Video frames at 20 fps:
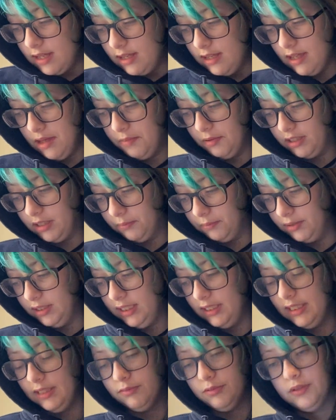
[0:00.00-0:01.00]
It would
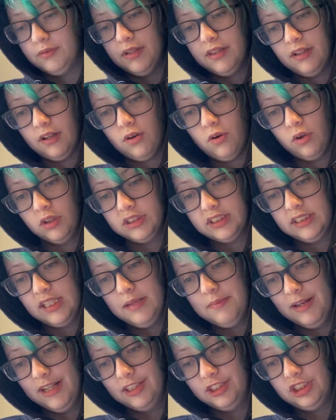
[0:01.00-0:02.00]
completely ruin the court's
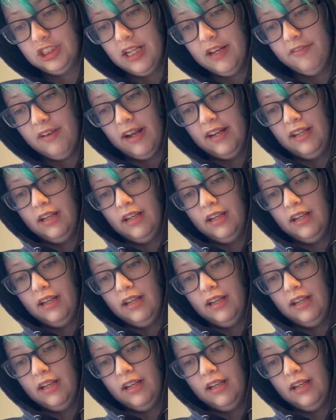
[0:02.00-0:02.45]
image if